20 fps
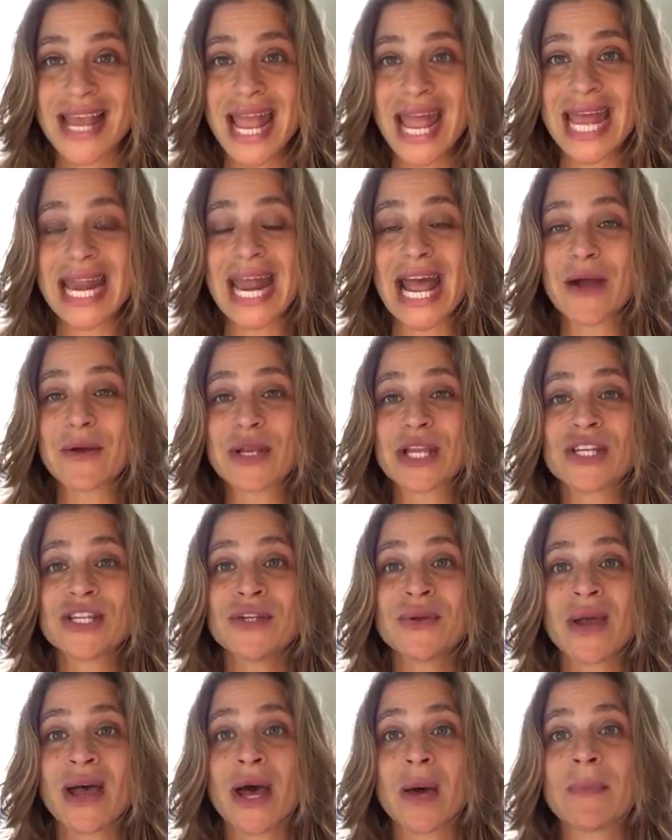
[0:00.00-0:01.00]
And how can
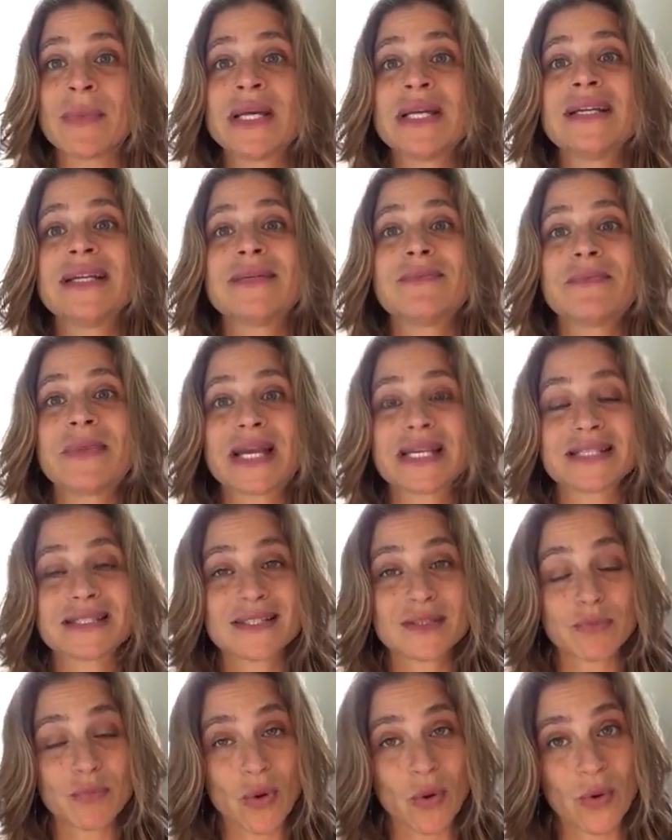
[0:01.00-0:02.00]
you help
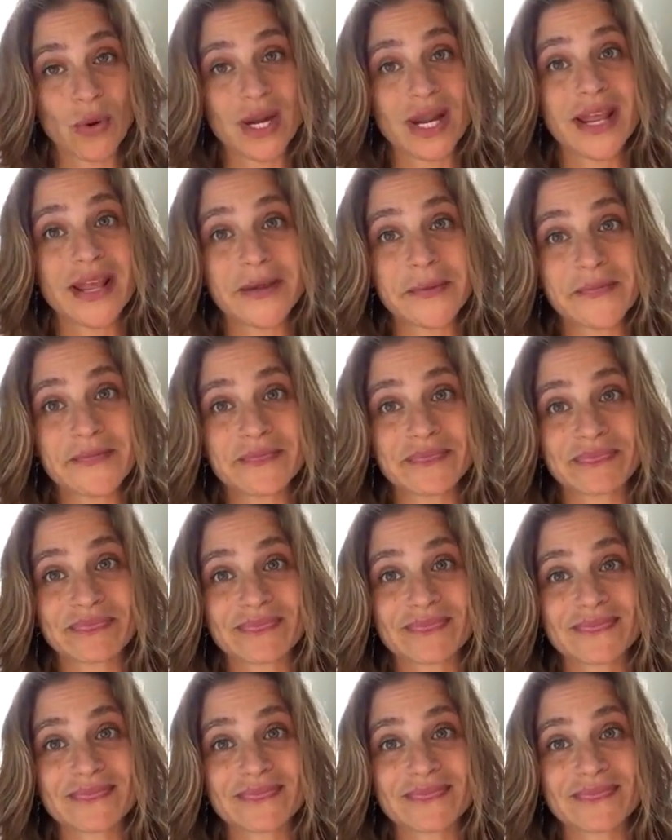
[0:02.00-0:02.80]
best support him